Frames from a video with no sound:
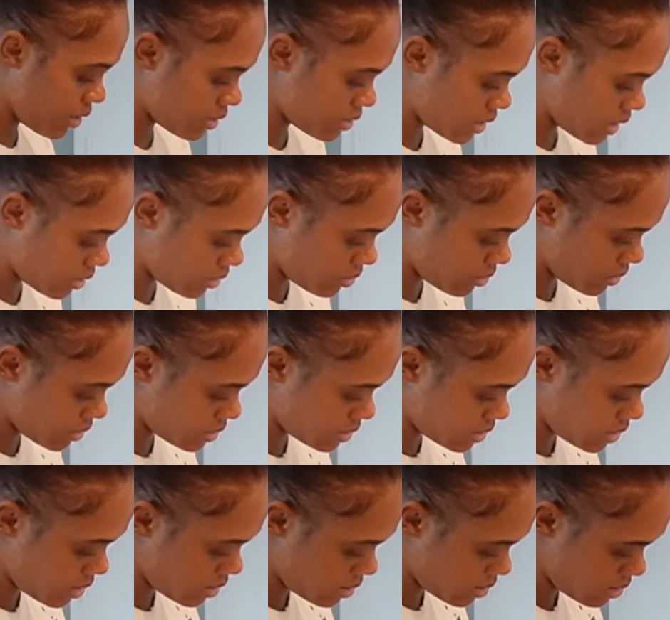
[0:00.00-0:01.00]
out and
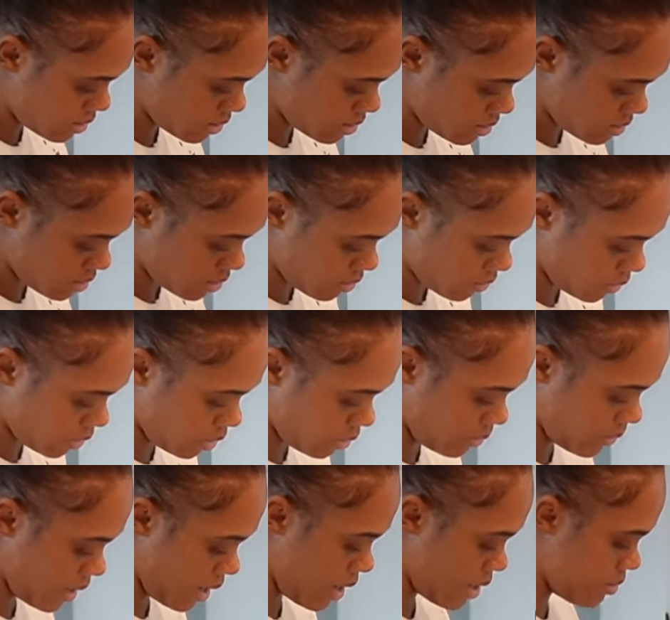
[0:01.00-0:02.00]
twist it, all
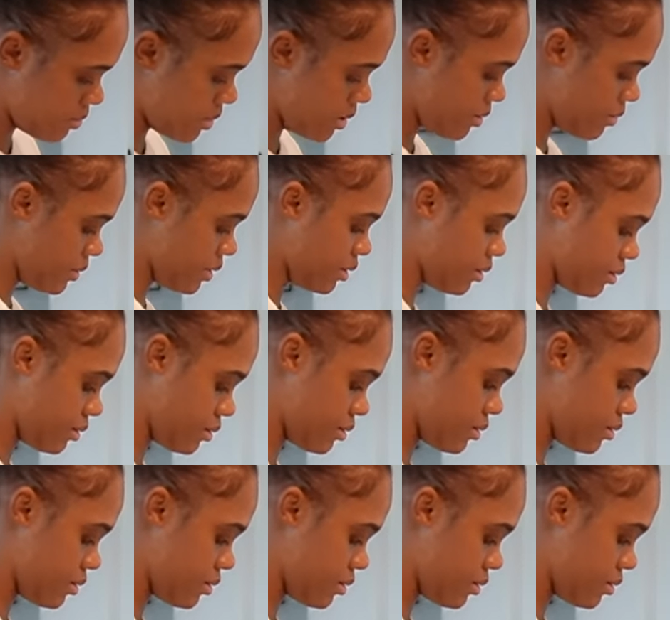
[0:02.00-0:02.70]
of your head baby.